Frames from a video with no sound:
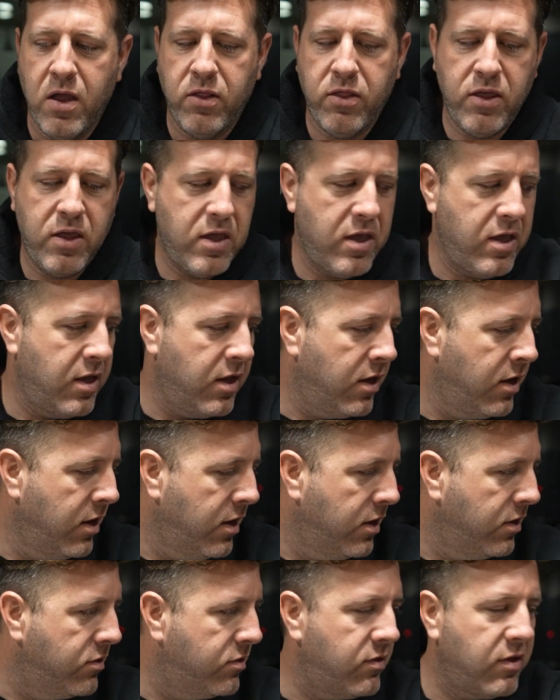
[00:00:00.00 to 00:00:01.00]
the
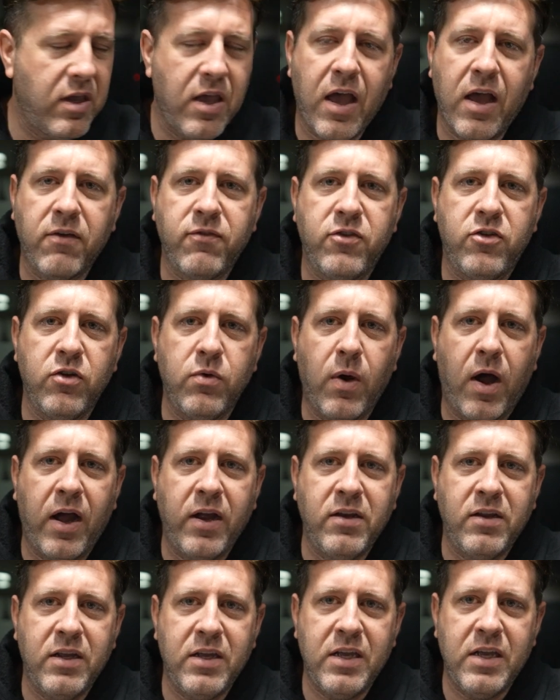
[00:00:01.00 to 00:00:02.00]
CF2
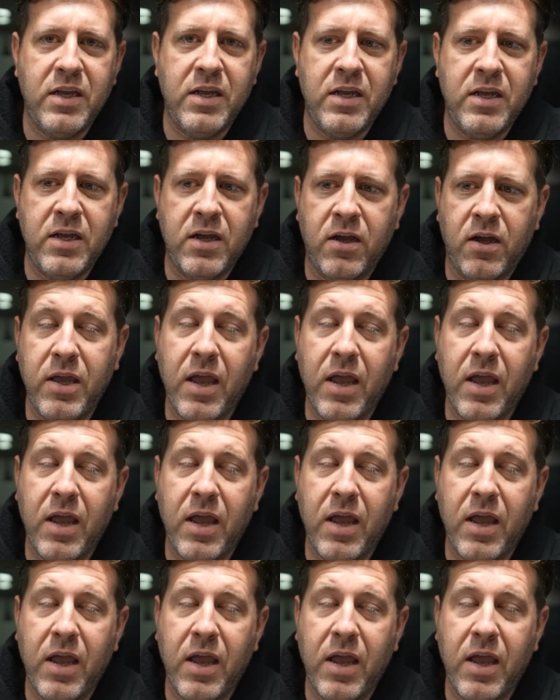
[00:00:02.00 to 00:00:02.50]
IDE,